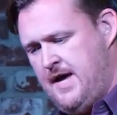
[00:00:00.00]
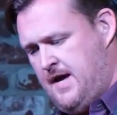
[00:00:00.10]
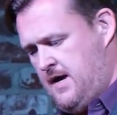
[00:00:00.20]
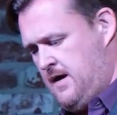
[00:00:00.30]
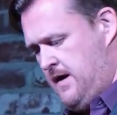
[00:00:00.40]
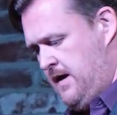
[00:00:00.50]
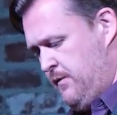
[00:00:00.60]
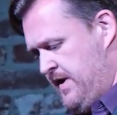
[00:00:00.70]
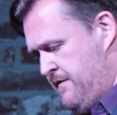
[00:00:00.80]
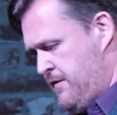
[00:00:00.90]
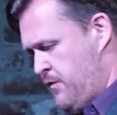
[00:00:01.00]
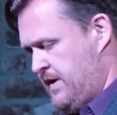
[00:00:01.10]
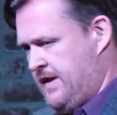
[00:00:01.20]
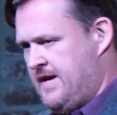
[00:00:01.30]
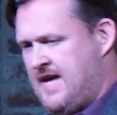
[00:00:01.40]
We never
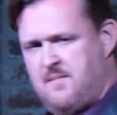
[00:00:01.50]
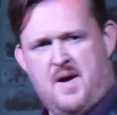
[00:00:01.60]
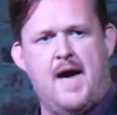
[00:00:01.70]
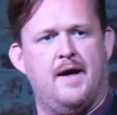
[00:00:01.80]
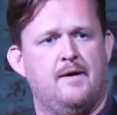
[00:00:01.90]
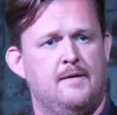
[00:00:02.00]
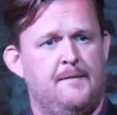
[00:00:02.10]
really came back.